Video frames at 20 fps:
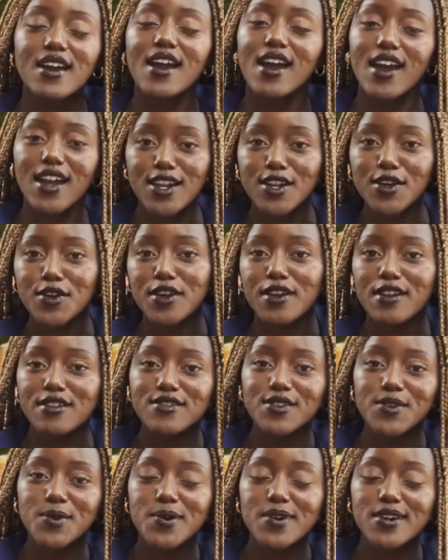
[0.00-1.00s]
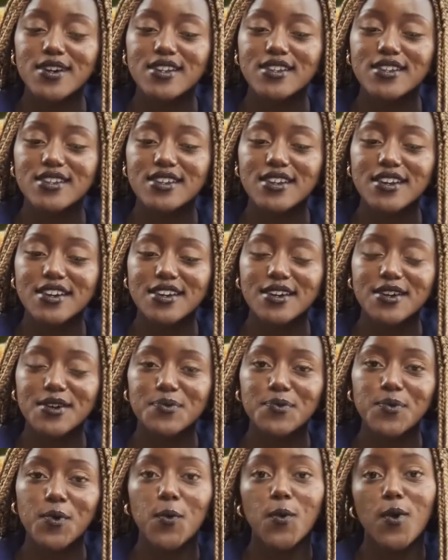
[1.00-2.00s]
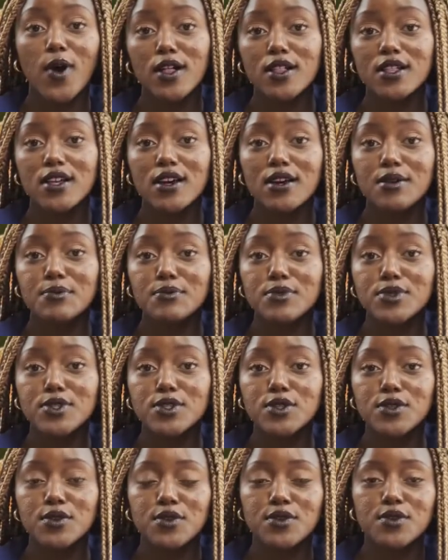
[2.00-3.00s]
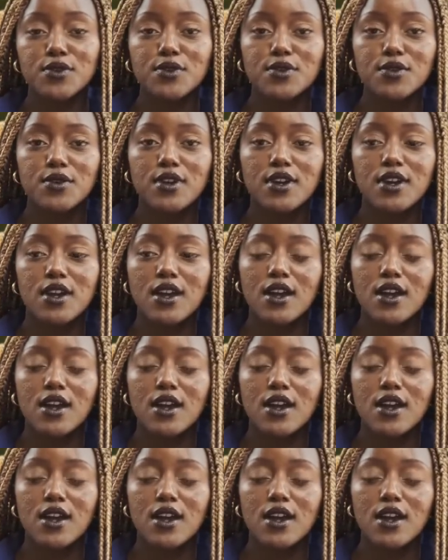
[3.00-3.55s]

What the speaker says: Hello, everyone. Welcome to